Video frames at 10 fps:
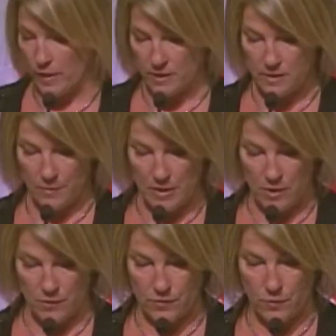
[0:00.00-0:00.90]
20-some
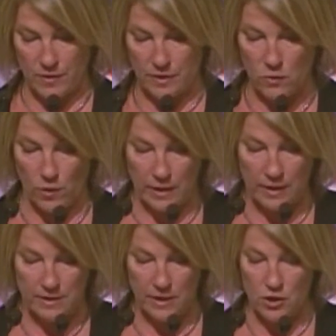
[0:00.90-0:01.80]
years with this
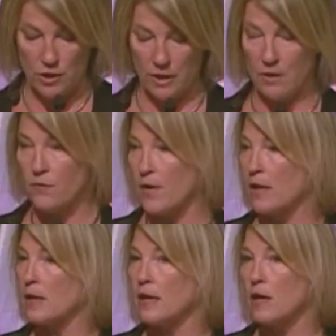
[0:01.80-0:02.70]
organization, and
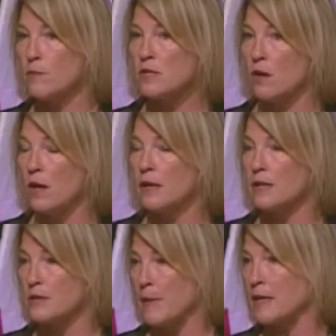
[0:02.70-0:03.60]
frankly, I was not
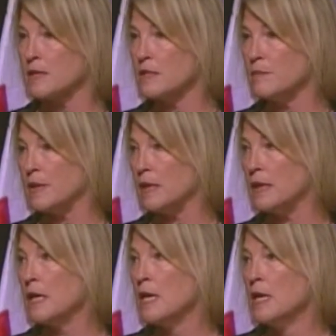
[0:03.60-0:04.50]
expecting to
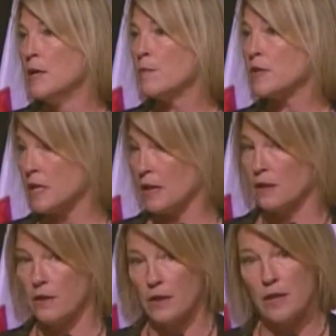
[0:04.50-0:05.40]
be
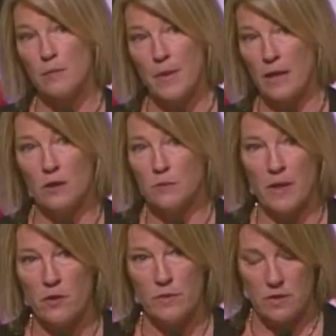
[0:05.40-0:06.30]
particularly
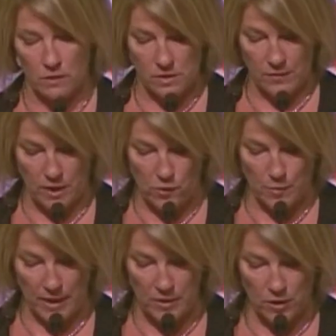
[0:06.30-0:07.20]
compelled by the results of
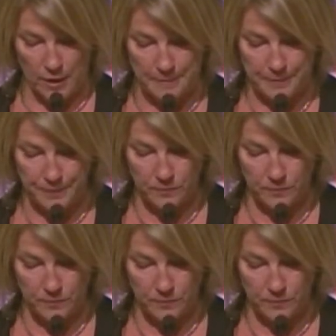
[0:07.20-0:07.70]
another brand audit.